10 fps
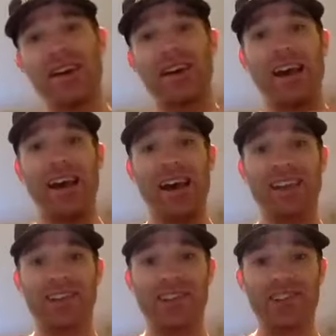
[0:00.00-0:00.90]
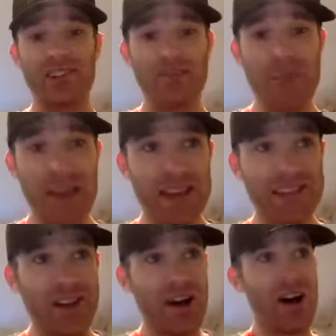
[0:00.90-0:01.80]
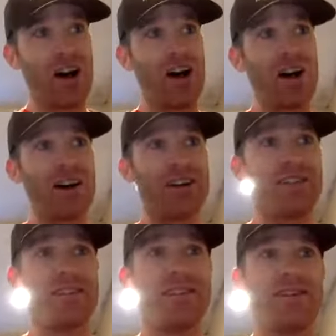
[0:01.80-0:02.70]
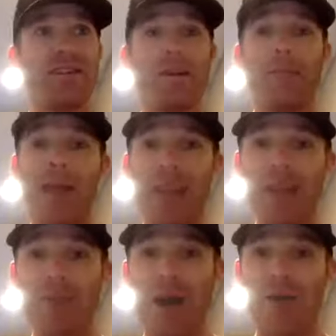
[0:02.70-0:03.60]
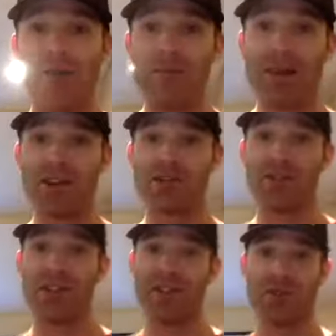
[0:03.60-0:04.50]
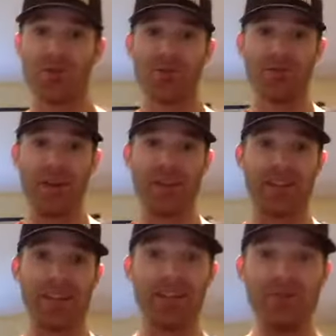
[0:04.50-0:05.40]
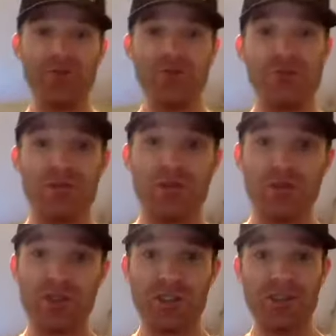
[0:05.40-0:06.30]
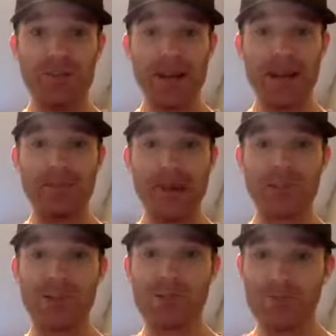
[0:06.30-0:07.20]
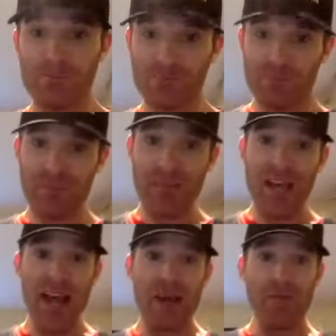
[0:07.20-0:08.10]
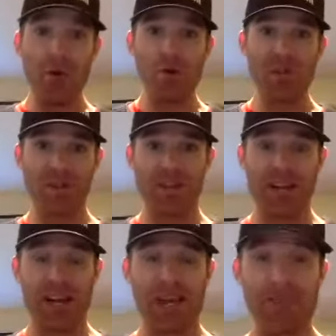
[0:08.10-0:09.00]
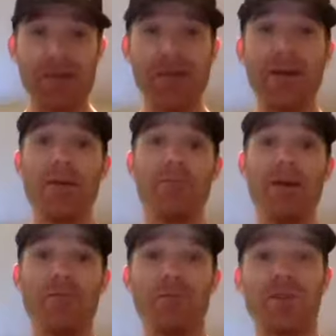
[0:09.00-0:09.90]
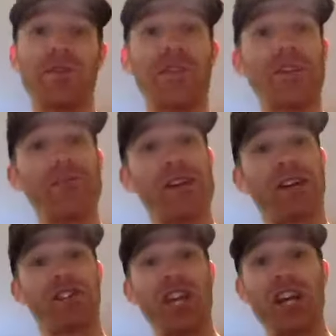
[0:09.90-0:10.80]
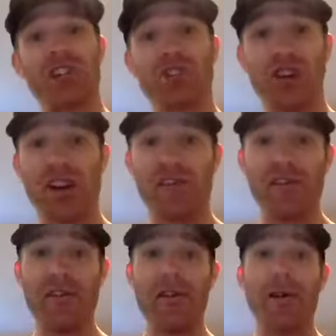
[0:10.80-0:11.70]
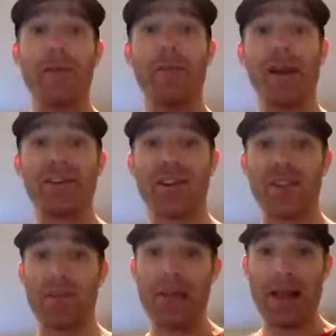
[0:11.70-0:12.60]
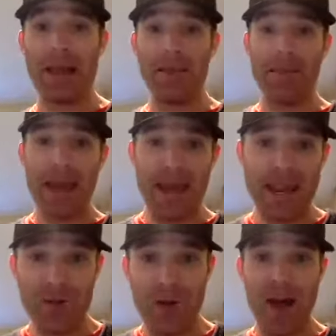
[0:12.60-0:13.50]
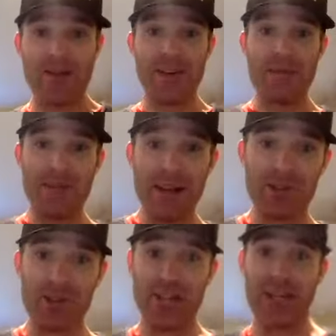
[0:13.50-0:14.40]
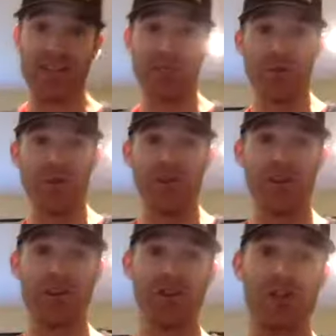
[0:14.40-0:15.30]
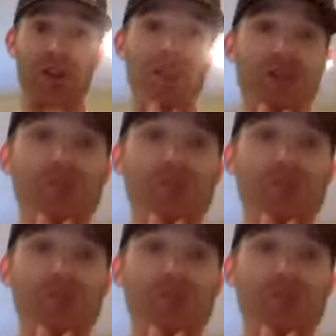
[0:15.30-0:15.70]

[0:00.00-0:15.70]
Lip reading: a decision based on pain rather than pleasure, right? So there's basically two human emotions, pain and pleasure. And most of the time, people will decide to make a change in life based on the pain rather than the pleasure, guys. So if you can agree with